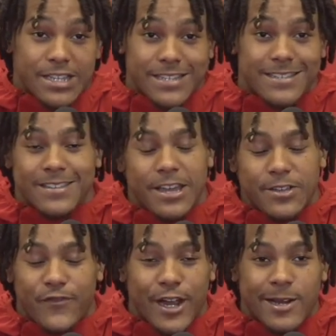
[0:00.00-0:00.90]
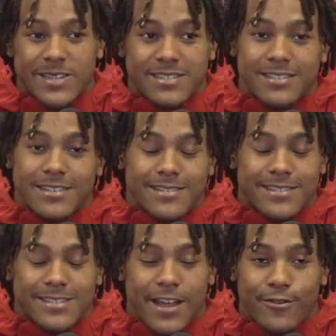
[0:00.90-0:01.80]
Like, it varies.
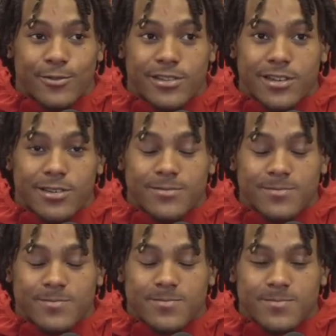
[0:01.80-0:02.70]
Just never really know.